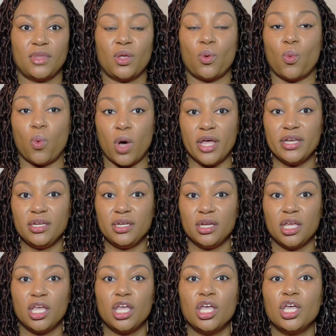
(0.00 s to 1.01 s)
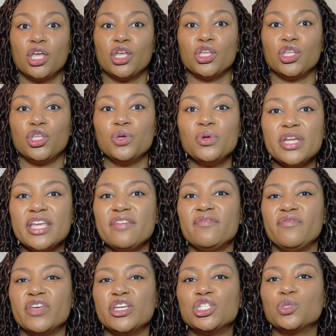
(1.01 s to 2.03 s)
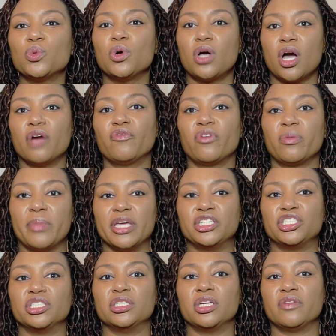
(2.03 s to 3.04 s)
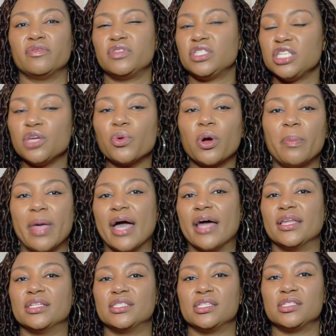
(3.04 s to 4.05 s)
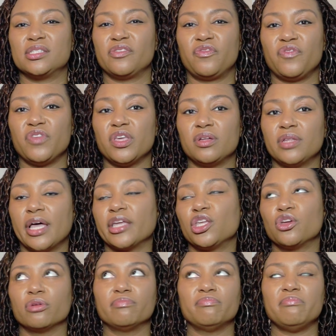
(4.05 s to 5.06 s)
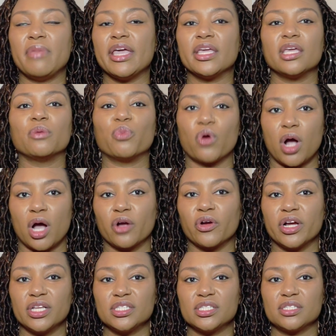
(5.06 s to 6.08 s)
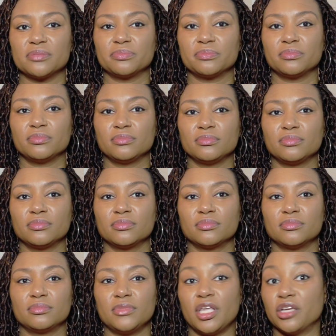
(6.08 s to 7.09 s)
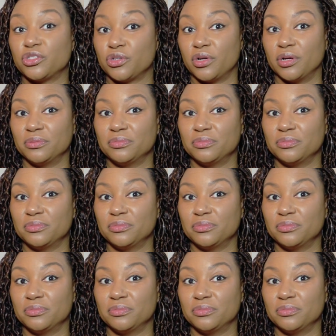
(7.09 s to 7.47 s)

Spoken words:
1, you need visual confirmation of 0 balances to feel like you're making progress. Yes or no?